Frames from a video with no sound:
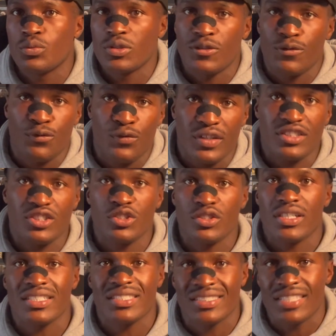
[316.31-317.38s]
was fix your
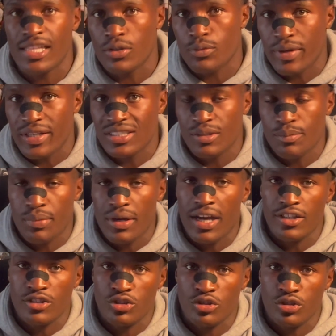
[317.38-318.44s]
acceleration
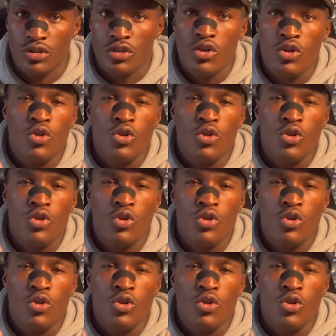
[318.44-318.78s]
posture,